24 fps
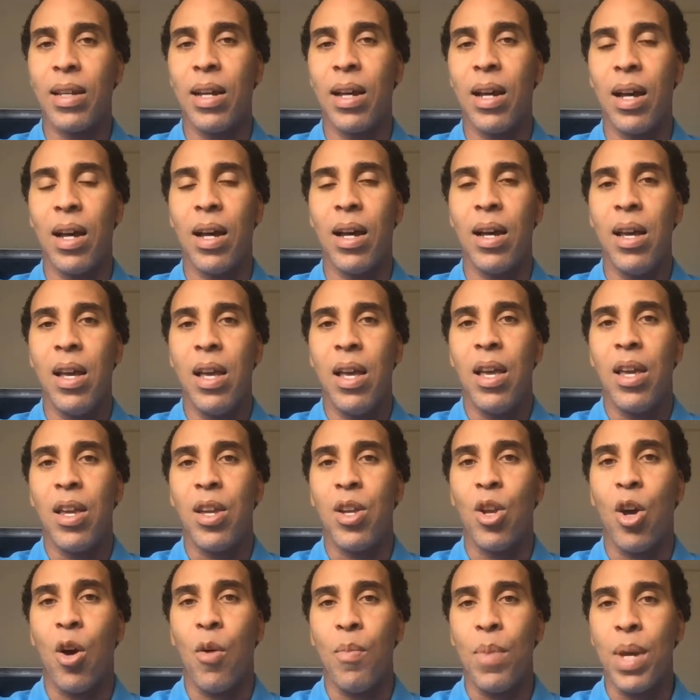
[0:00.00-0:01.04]
Uh,
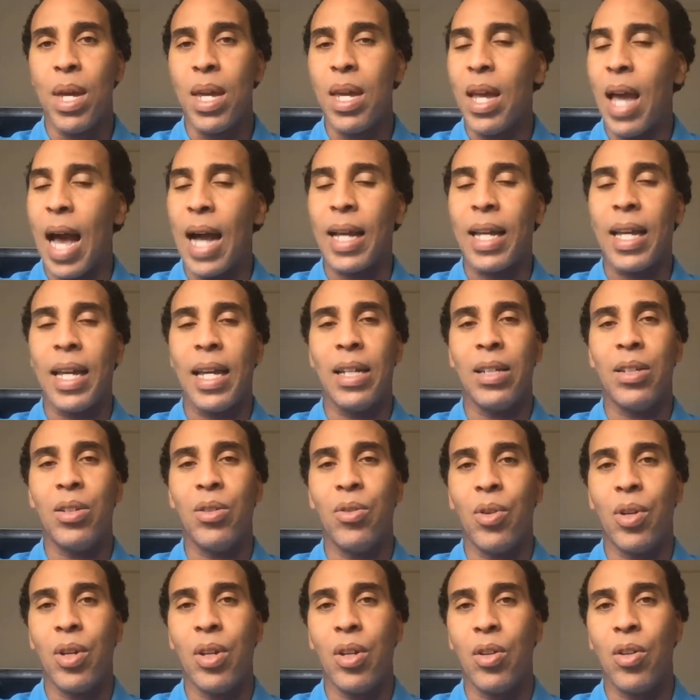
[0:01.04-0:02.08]
you know, me, I can't
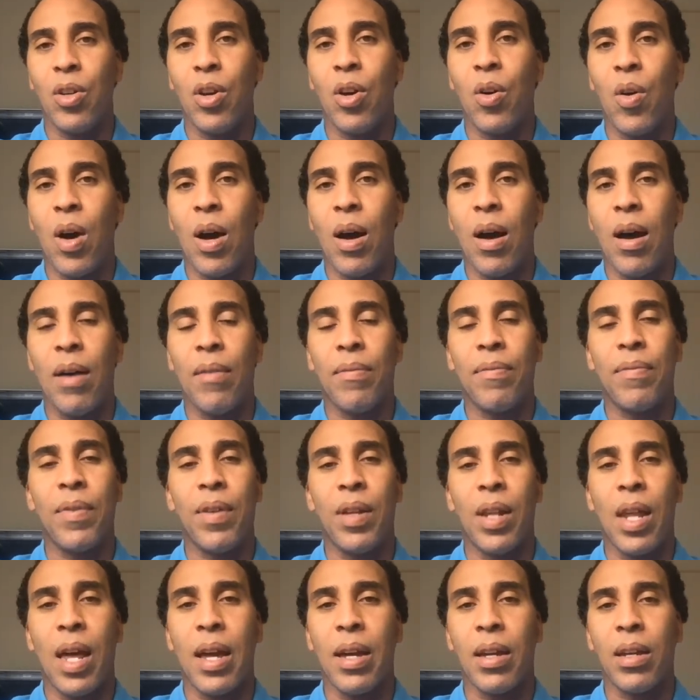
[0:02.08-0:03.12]
do it. You know, I, I,
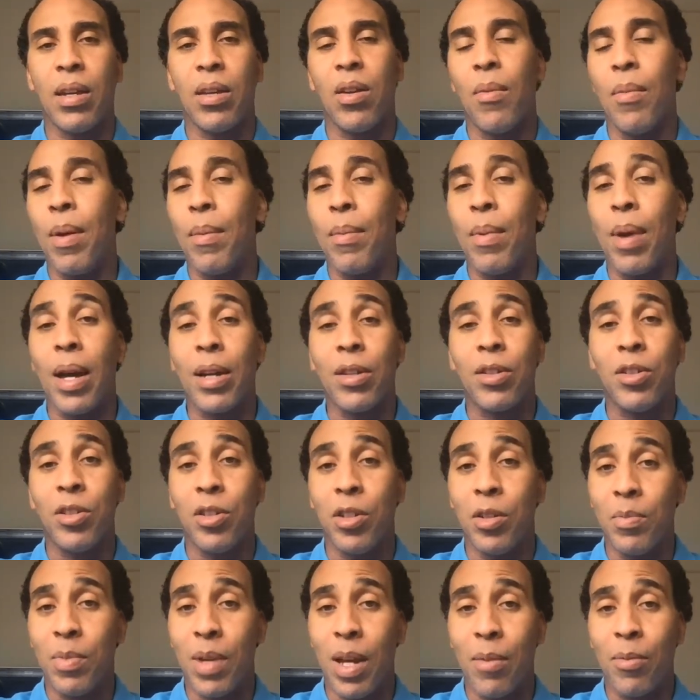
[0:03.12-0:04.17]
feel like, you know, maybe I
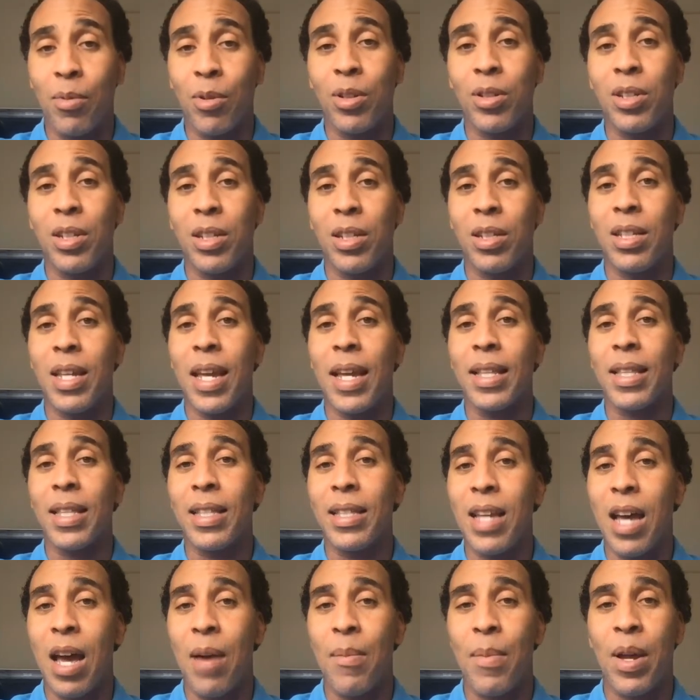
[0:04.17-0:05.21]
should be able to take the
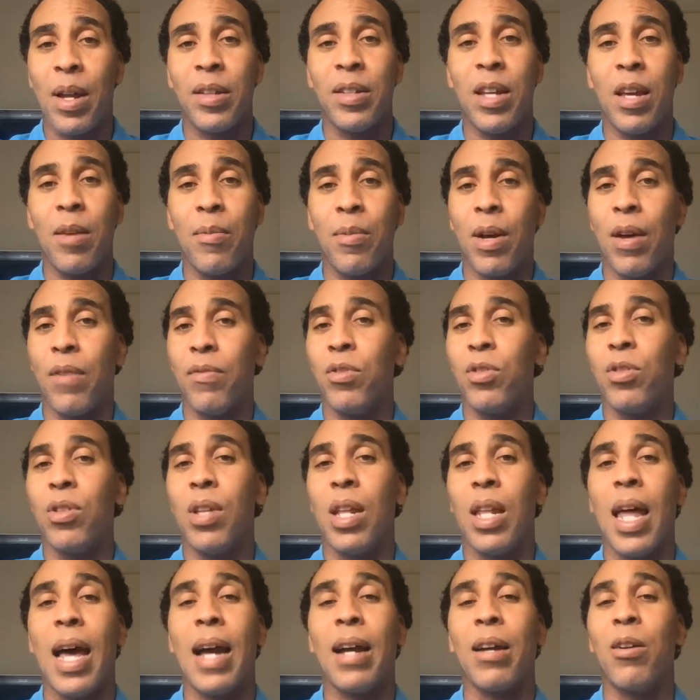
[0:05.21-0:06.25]
time out of the day, but I've, a
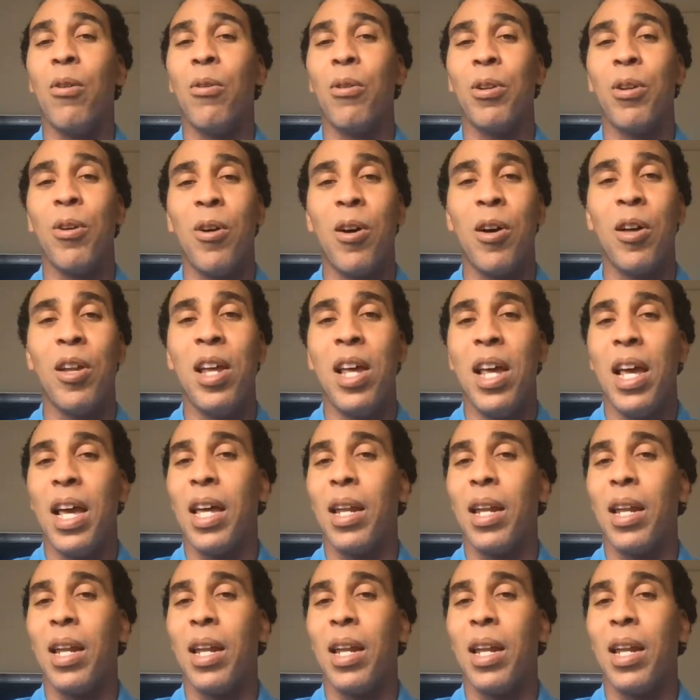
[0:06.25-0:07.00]
lot going on.